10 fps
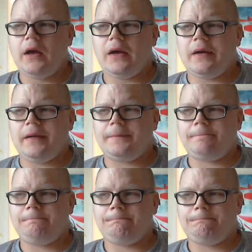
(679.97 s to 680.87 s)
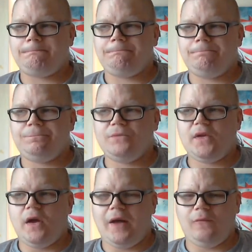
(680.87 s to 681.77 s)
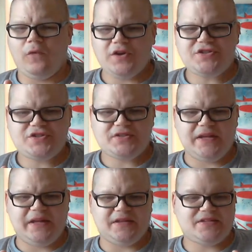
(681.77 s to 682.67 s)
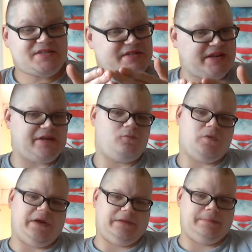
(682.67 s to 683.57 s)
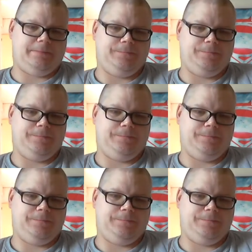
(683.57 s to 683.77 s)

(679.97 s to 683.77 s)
Um, I watched the second one.